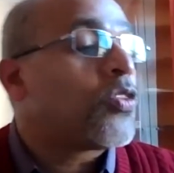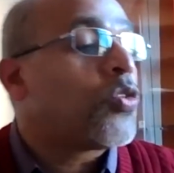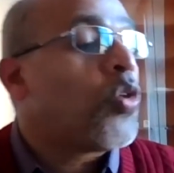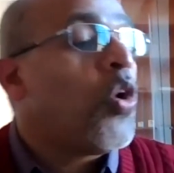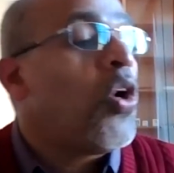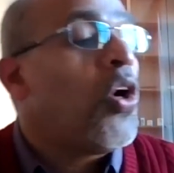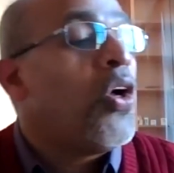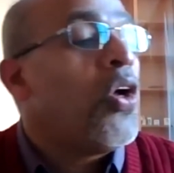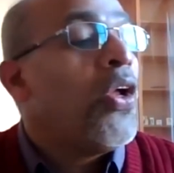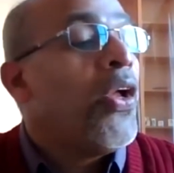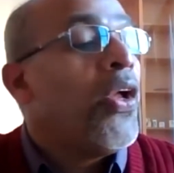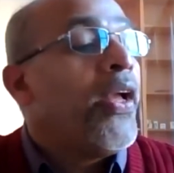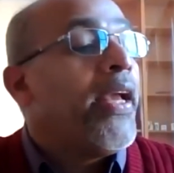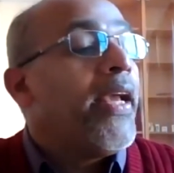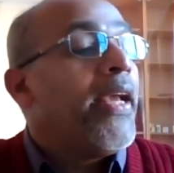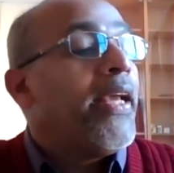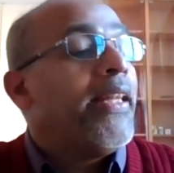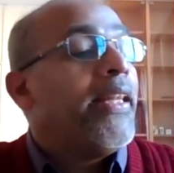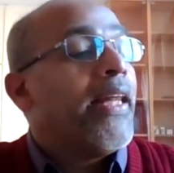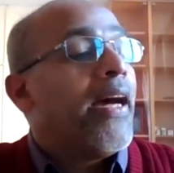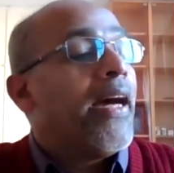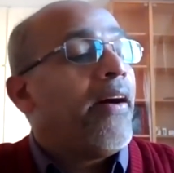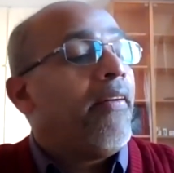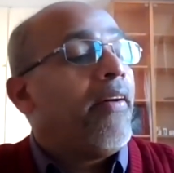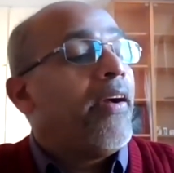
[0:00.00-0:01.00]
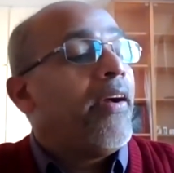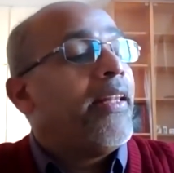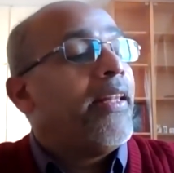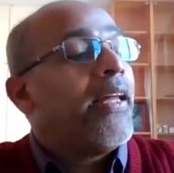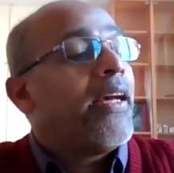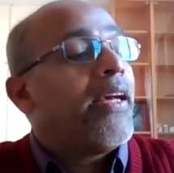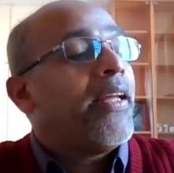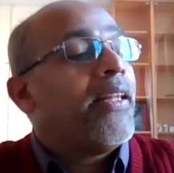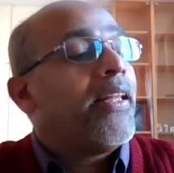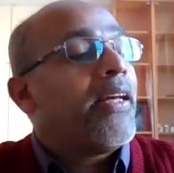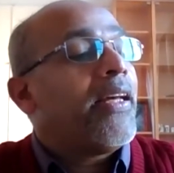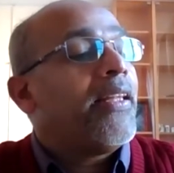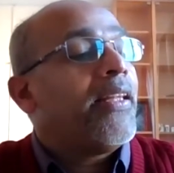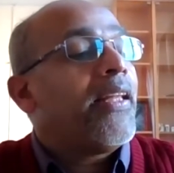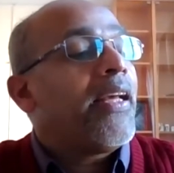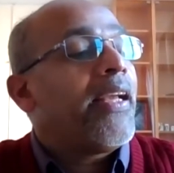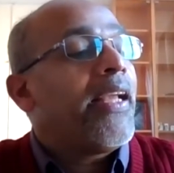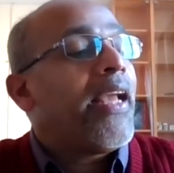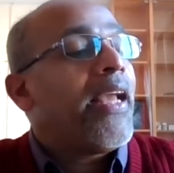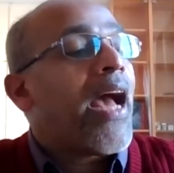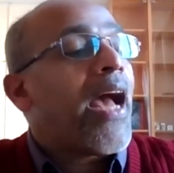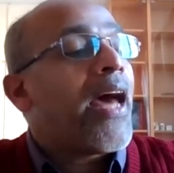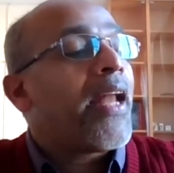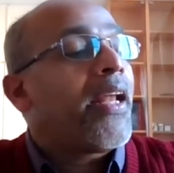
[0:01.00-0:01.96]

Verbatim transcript: So the the the the,